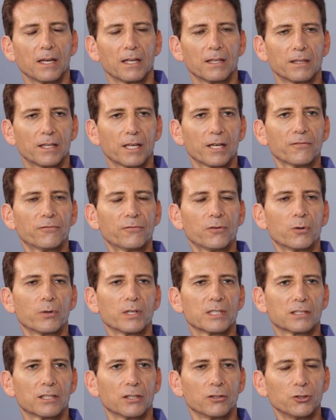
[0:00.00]
And therefore
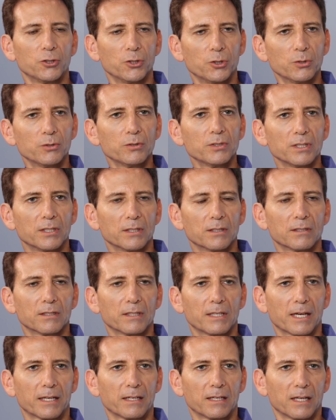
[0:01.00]
it's a
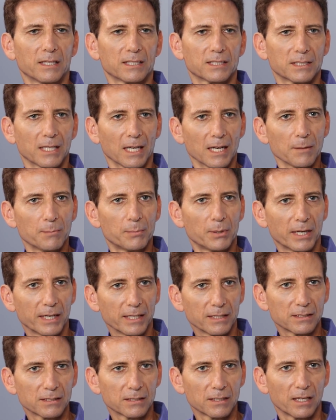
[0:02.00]
union that
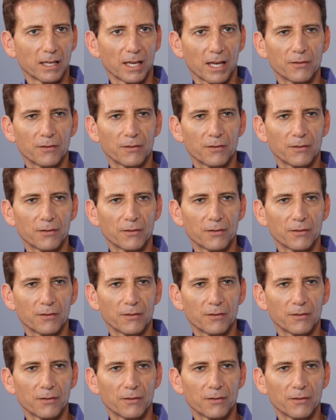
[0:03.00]
celebrates